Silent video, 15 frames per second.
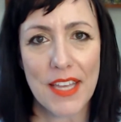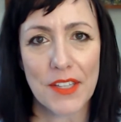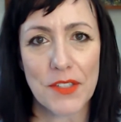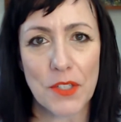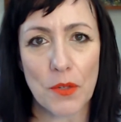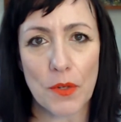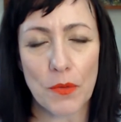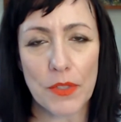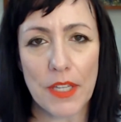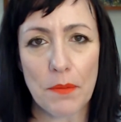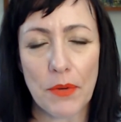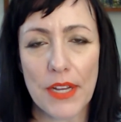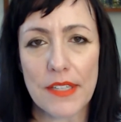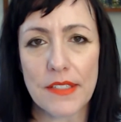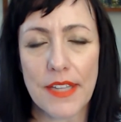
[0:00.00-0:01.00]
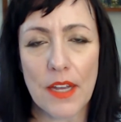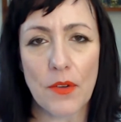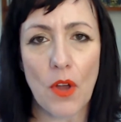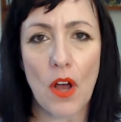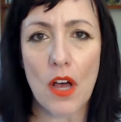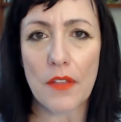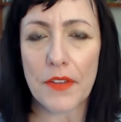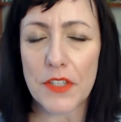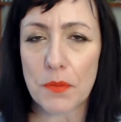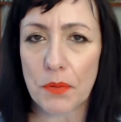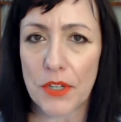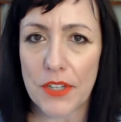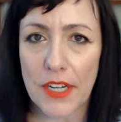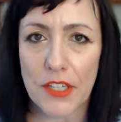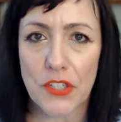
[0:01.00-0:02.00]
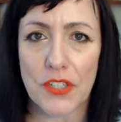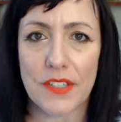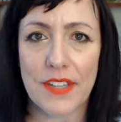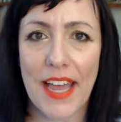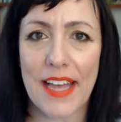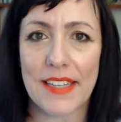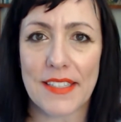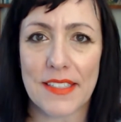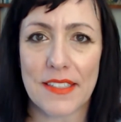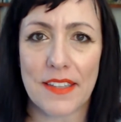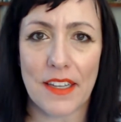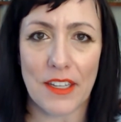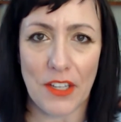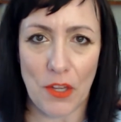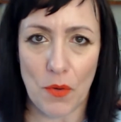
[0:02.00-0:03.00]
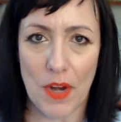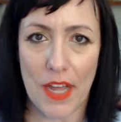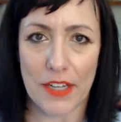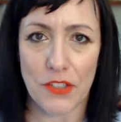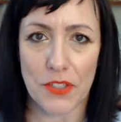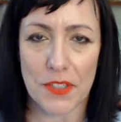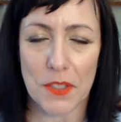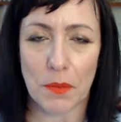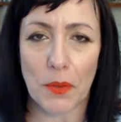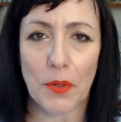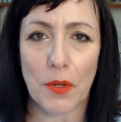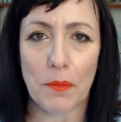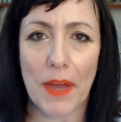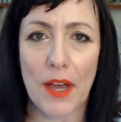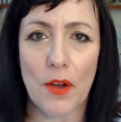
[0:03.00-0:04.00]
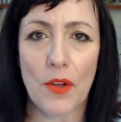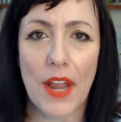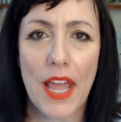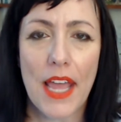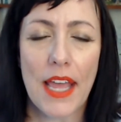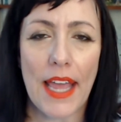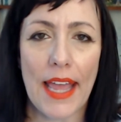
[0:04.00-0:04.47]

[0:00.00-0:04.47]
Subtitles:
So it really breaks down all these production tasks that you and I just spoke about,